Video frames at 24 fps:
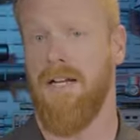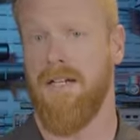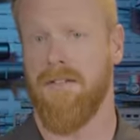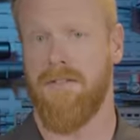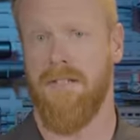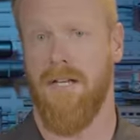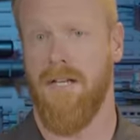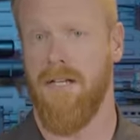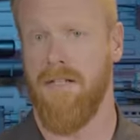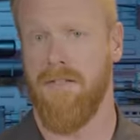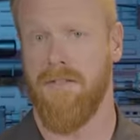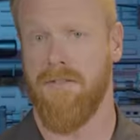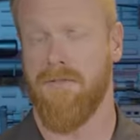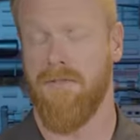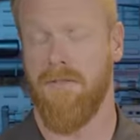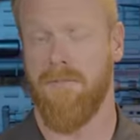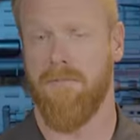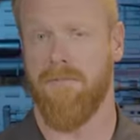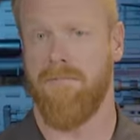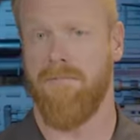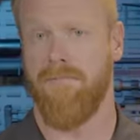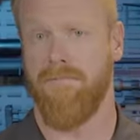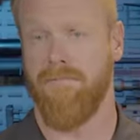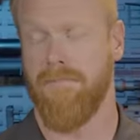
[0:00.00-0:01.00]
And I'll tell you, just
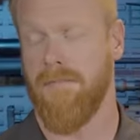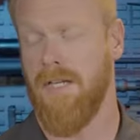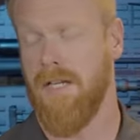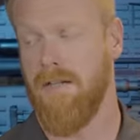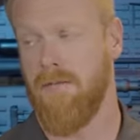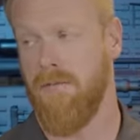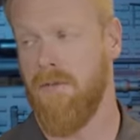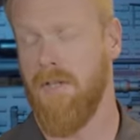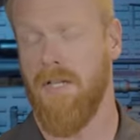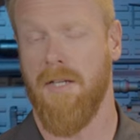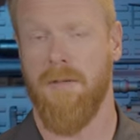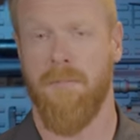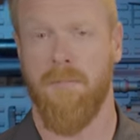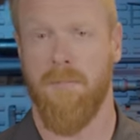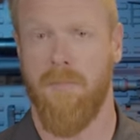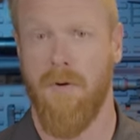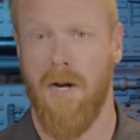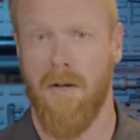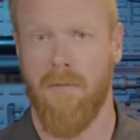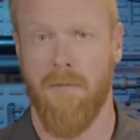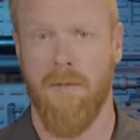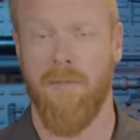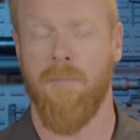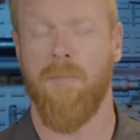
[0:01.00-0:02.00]
from really
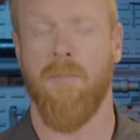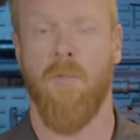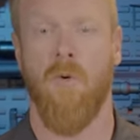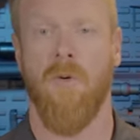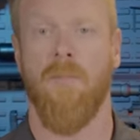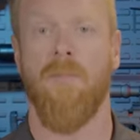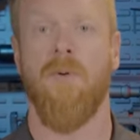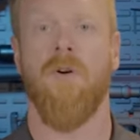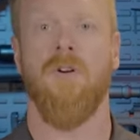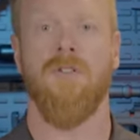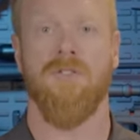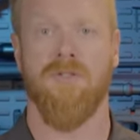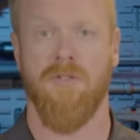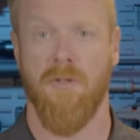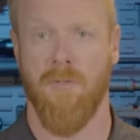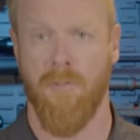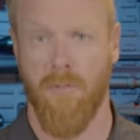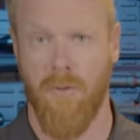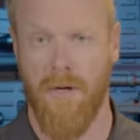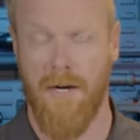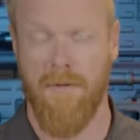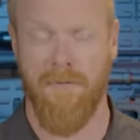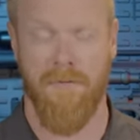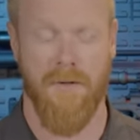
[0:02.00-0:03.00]
probably more personal
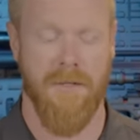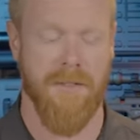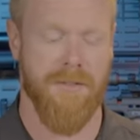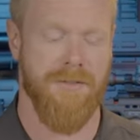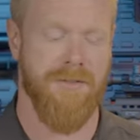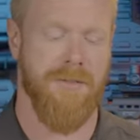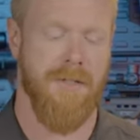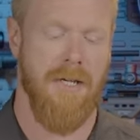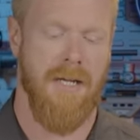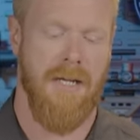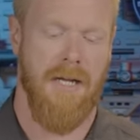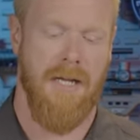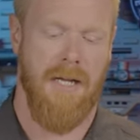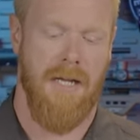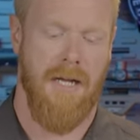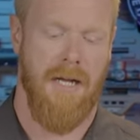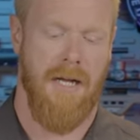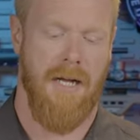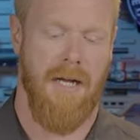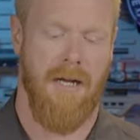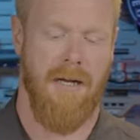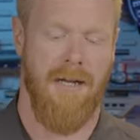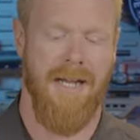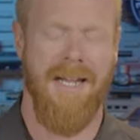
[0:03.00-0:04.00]
preference
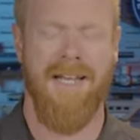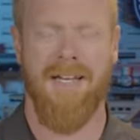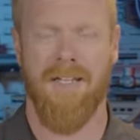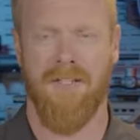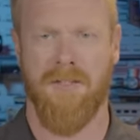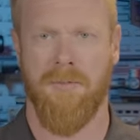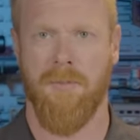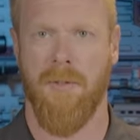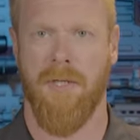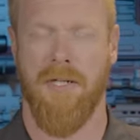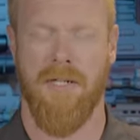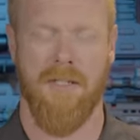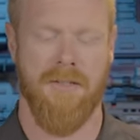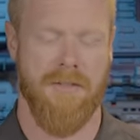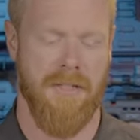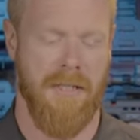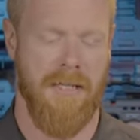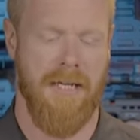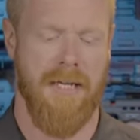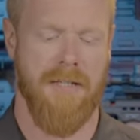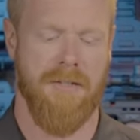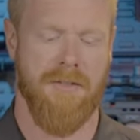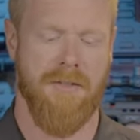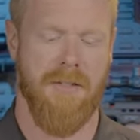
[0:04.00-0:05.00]
uh, and experience, I
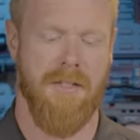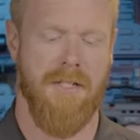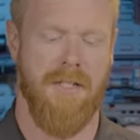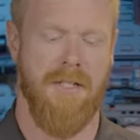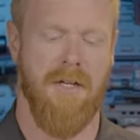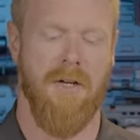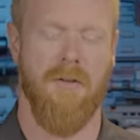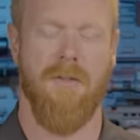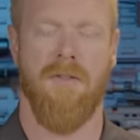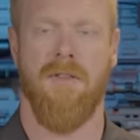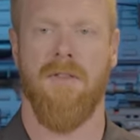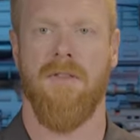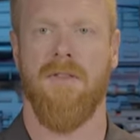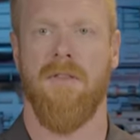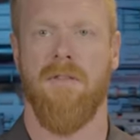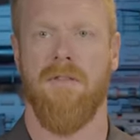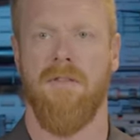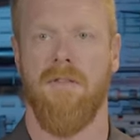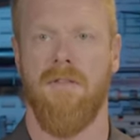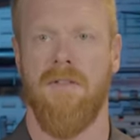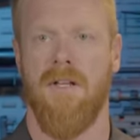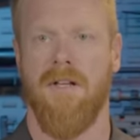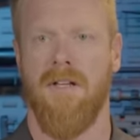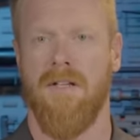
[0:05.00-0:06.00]
guess, you know,
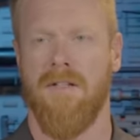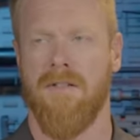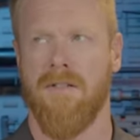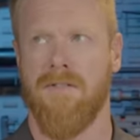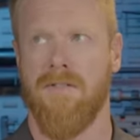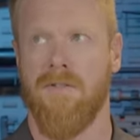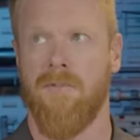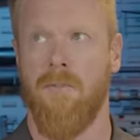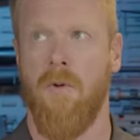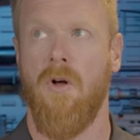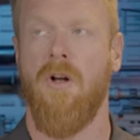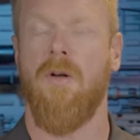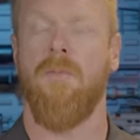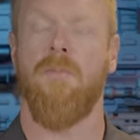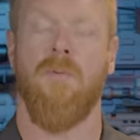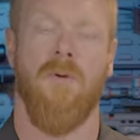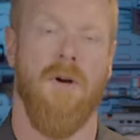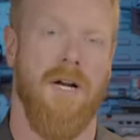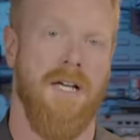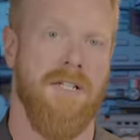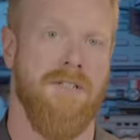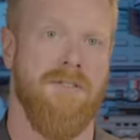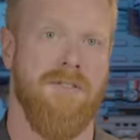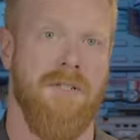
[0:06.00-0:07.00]
the small
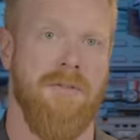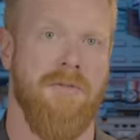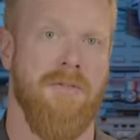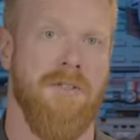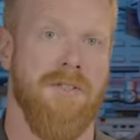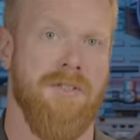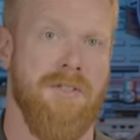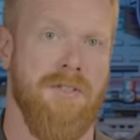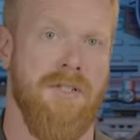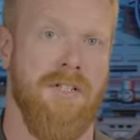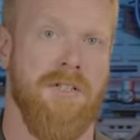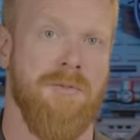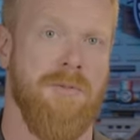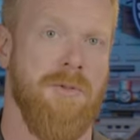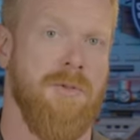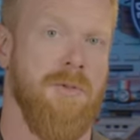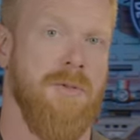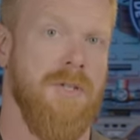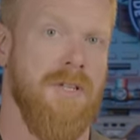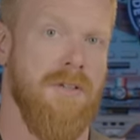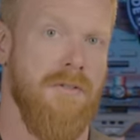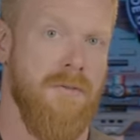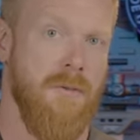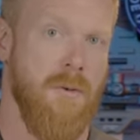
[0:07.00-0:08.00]
price difference there is
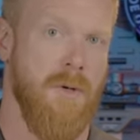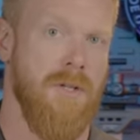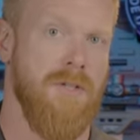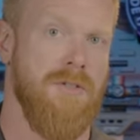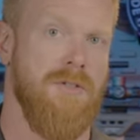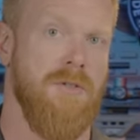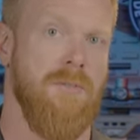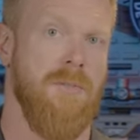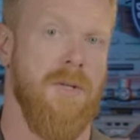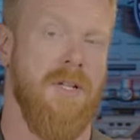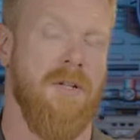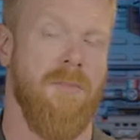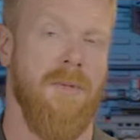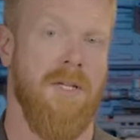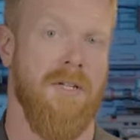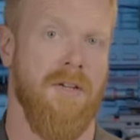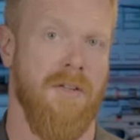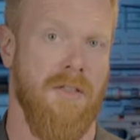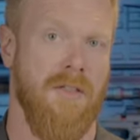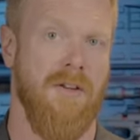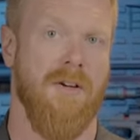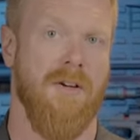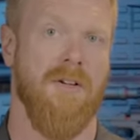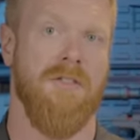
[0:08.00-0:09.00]
between the 42 millimeter
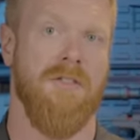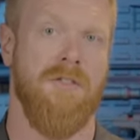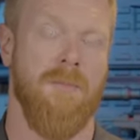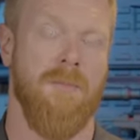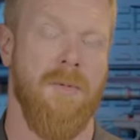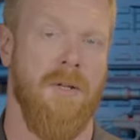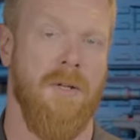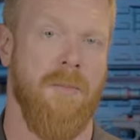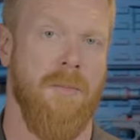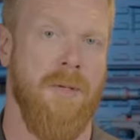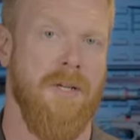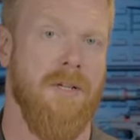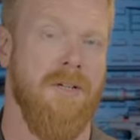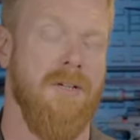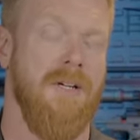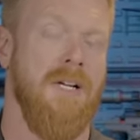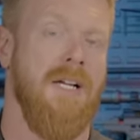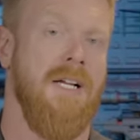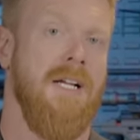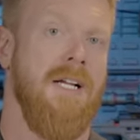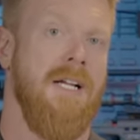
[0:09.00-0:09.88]
and 32 millimeter.